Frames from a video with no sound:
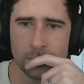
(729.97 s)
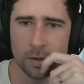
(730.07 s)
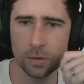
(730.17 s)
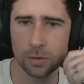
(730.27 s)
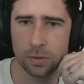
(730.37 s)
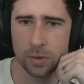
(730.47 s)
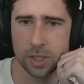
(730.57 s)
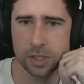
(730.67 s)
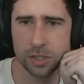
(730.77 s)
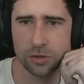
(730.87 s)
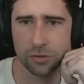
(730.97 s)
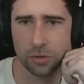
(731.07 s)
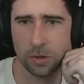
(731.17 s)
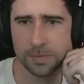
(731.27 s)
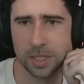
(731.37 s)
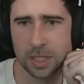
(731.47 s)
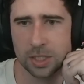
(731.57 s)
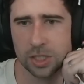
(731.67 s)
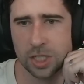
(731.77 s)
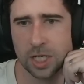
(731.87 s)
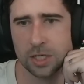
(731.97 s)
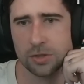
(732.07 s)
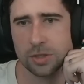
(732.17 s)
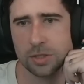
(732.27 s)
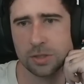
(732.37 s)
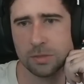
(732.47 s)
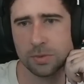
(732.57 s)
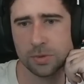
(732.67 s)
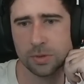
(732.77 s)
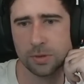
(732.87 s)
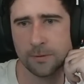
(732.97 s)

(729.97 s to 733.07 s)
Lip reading: Oh, he just dropped an Enchantress on the board.